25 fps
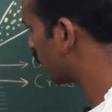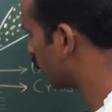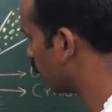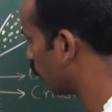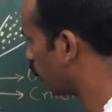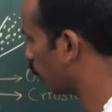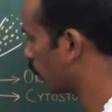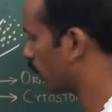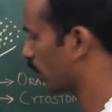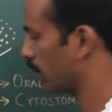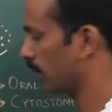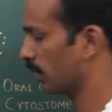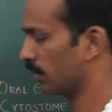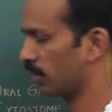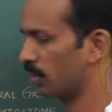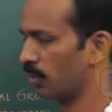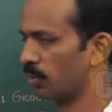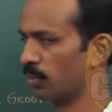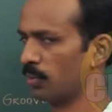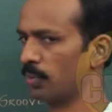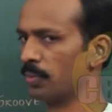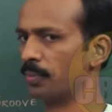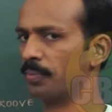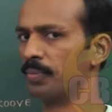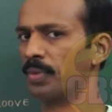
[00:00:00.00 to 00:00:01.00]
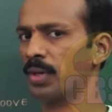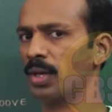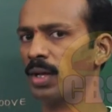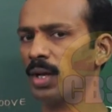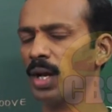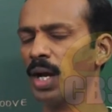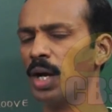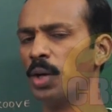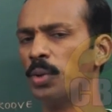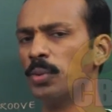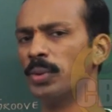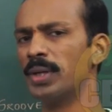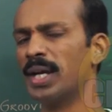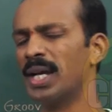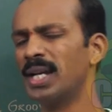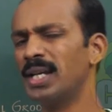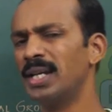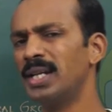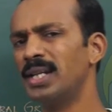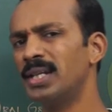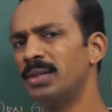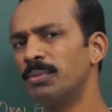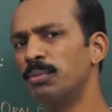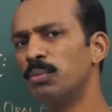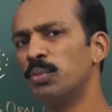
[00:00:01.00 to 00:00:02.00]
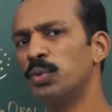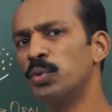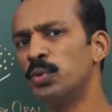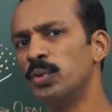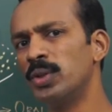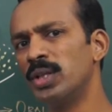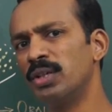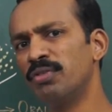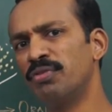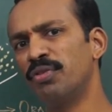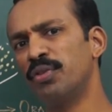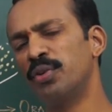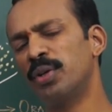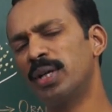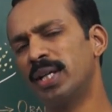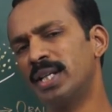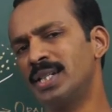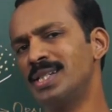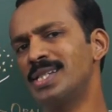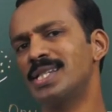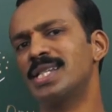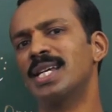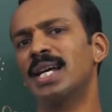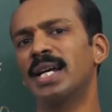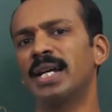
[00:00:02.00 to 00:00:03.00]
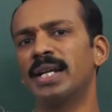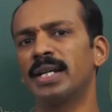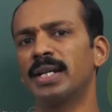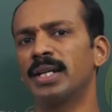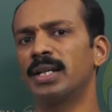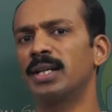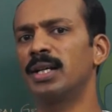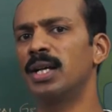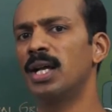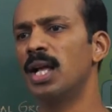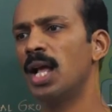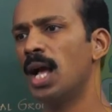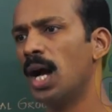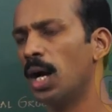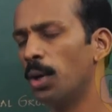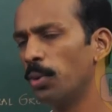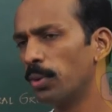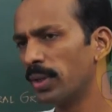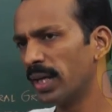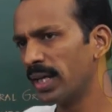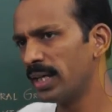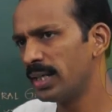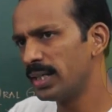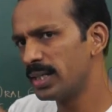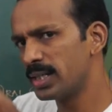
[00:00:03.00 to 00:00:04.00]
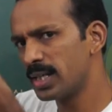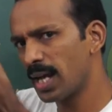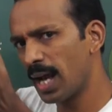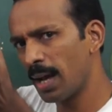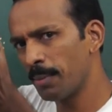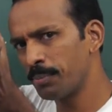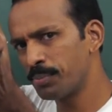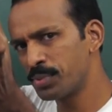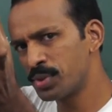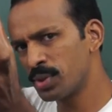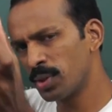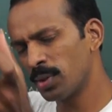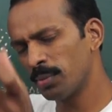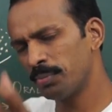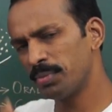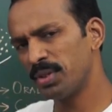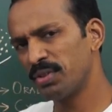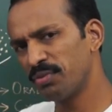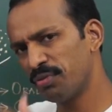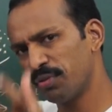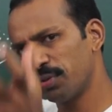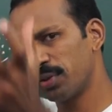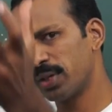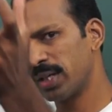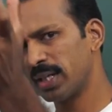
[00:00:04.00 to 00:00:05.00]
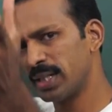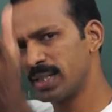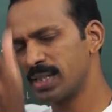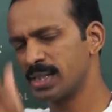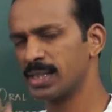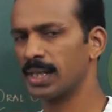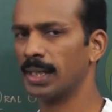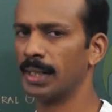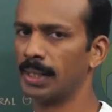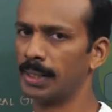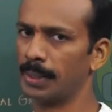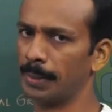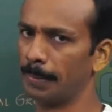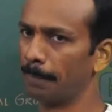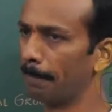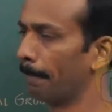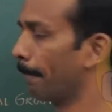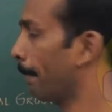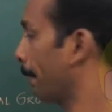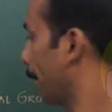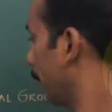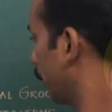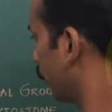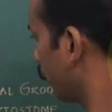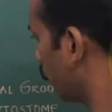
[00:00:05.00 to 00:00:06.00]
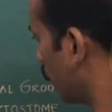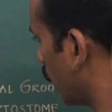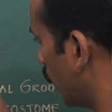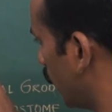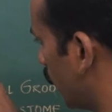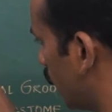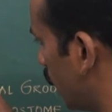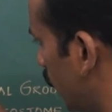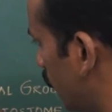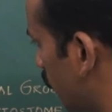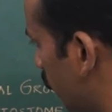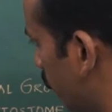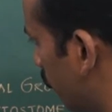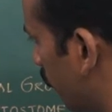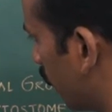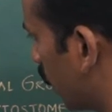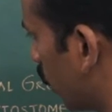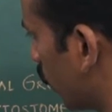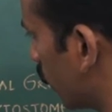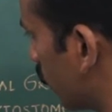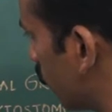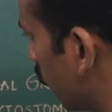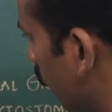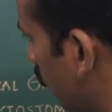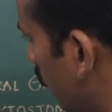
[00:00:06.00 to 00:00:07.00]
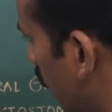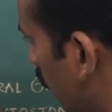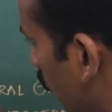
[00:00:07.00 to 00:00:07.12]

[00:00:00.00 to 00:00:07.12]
the oral groove. How can it move the food inside? How can it absorb the food inside? It is because of